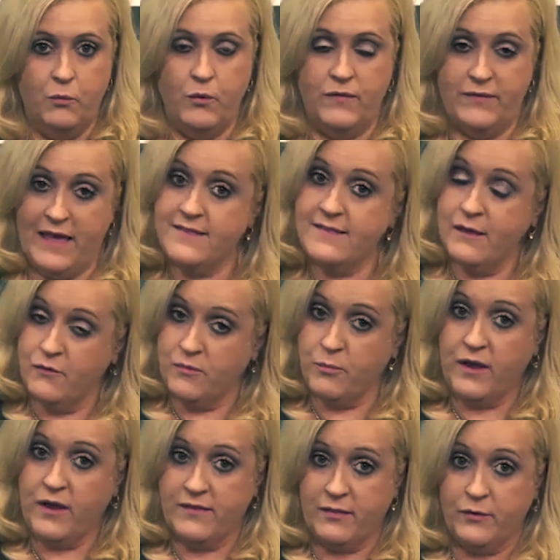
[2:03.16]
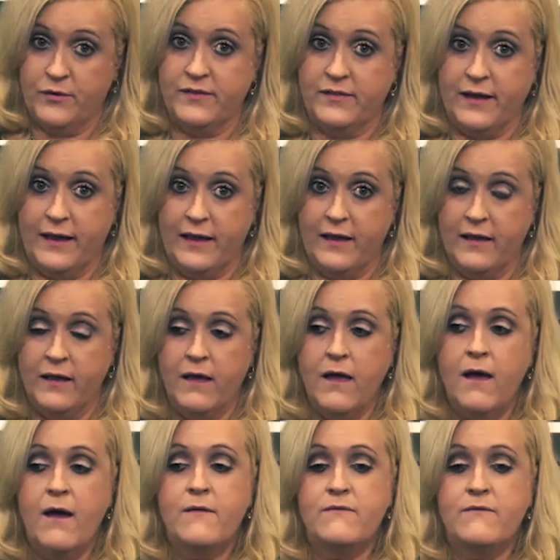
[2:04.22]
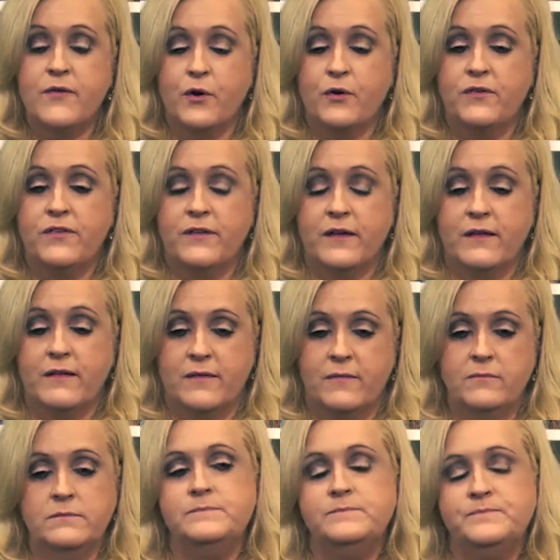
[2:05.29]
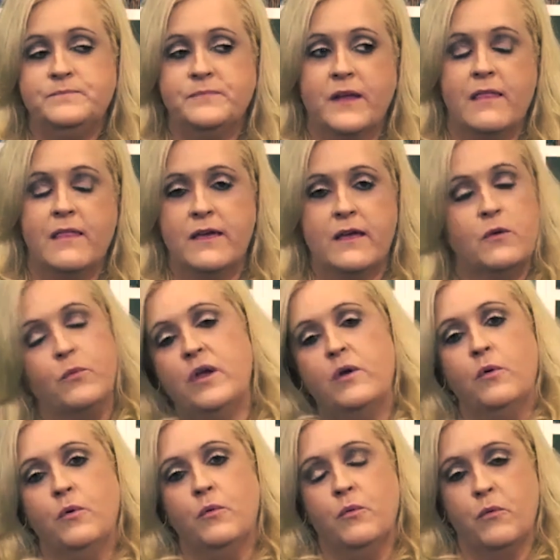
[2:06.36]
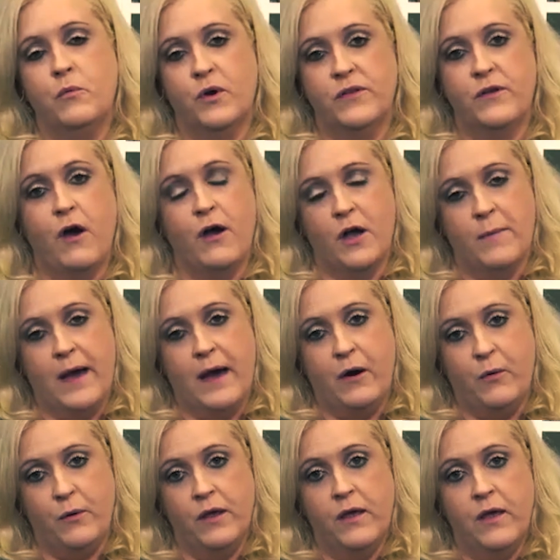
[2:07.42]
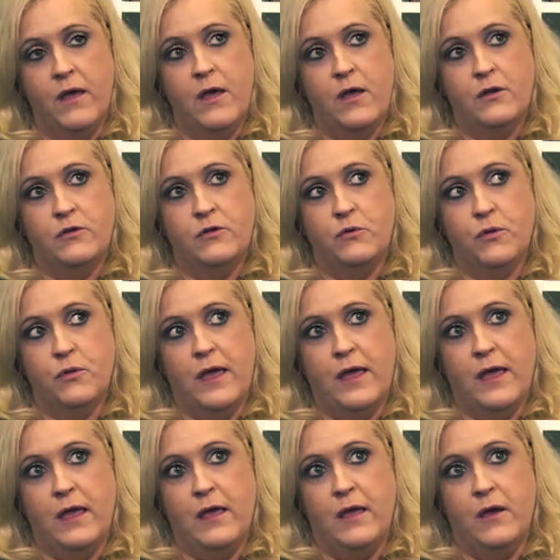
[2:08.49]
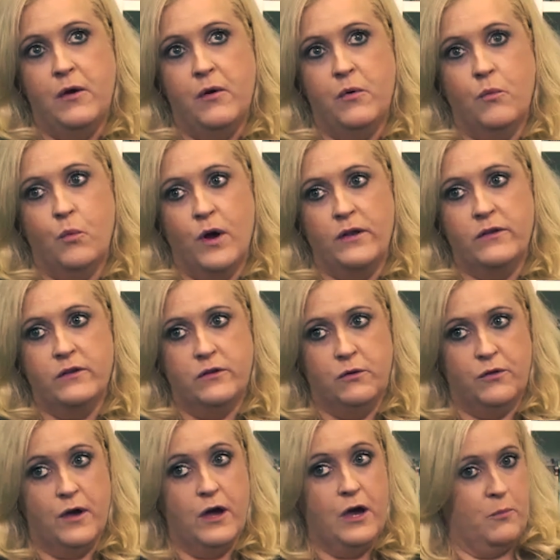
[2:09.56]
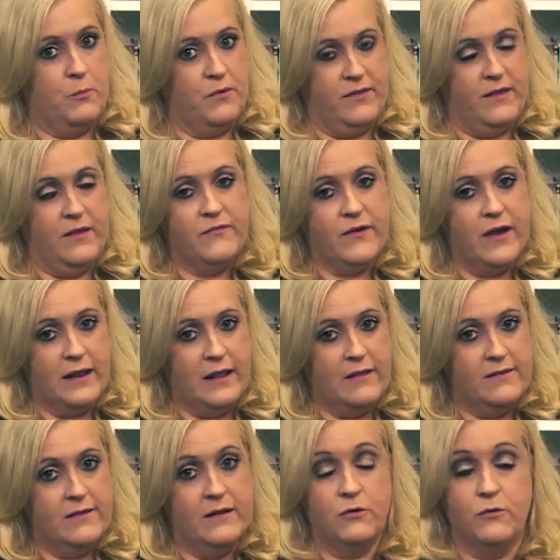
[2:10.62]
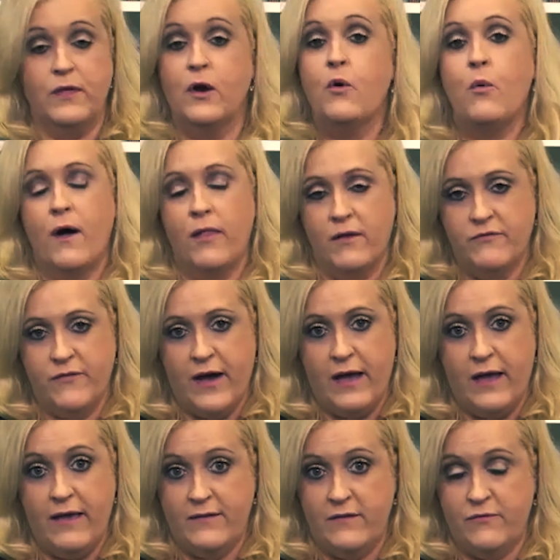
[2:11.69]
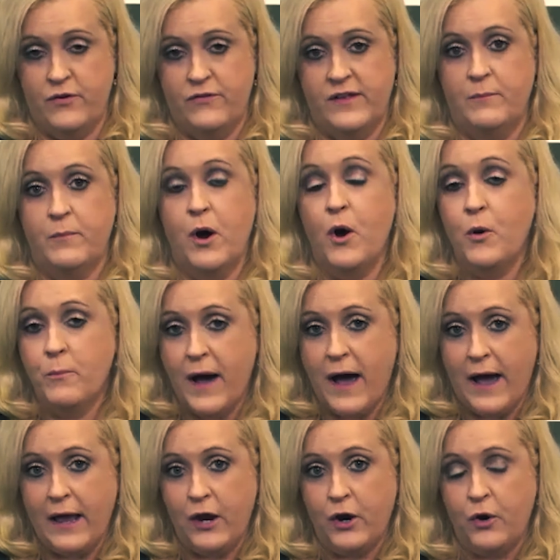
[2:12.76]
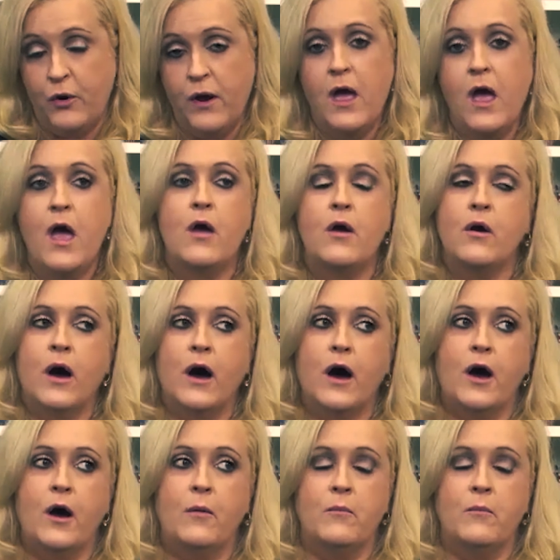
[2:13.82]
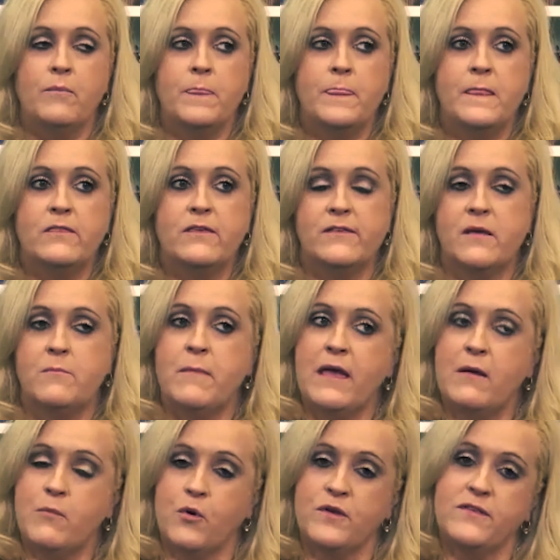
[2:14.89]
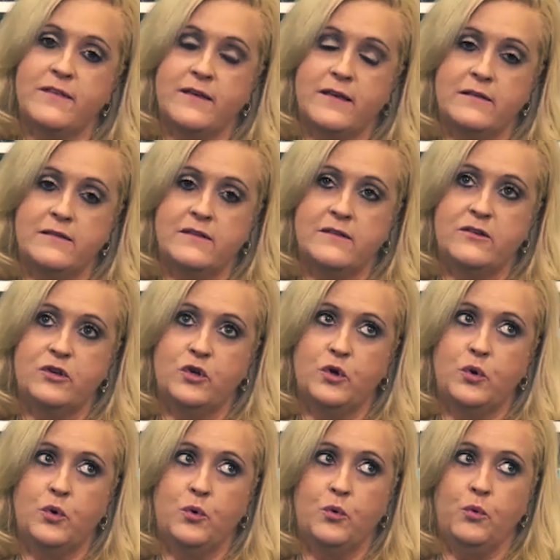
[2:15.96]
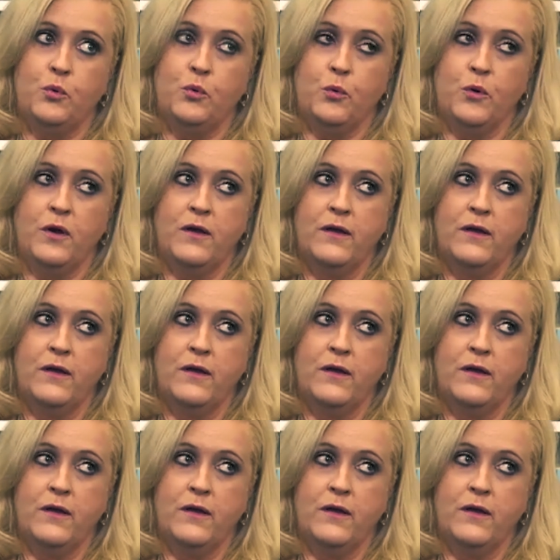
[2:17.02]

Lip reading: what that sales price looks like versus, and then we would talk about, do they want to do the 100% financing? Do they qualify as a first-time home buyer? Does it make more sense to